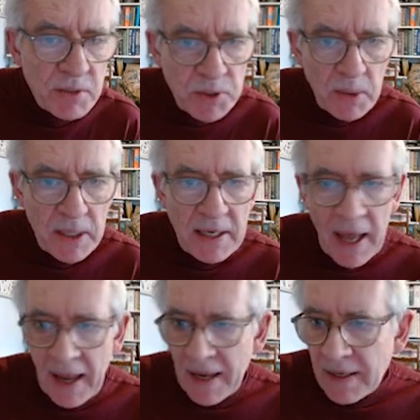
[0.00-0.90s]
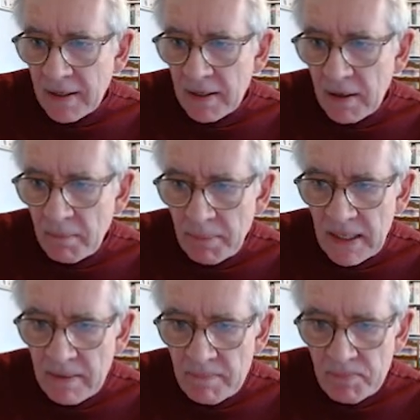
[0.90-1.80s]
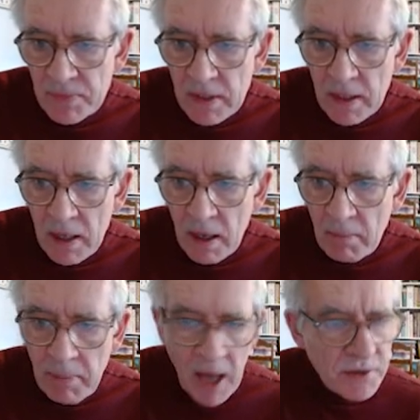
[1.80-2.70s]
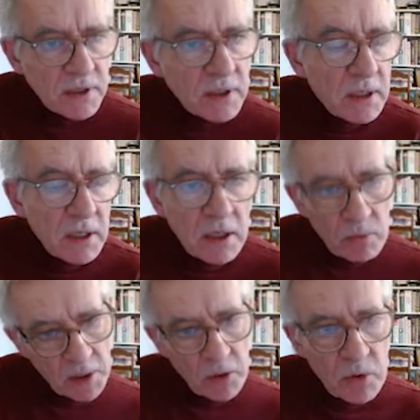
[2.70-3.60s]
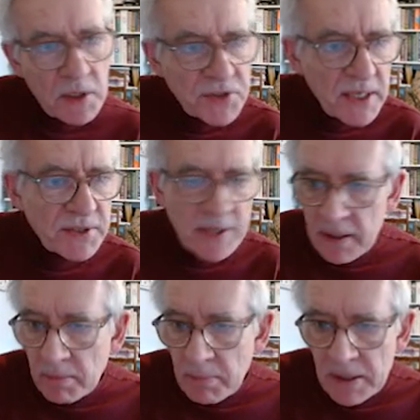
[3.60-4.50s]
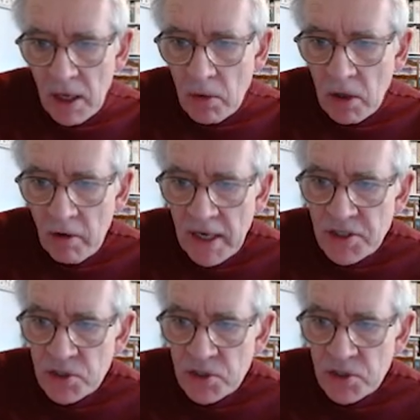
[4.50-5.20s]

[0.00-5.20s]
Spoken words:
between A and B. But we're going to insist there can be no correlations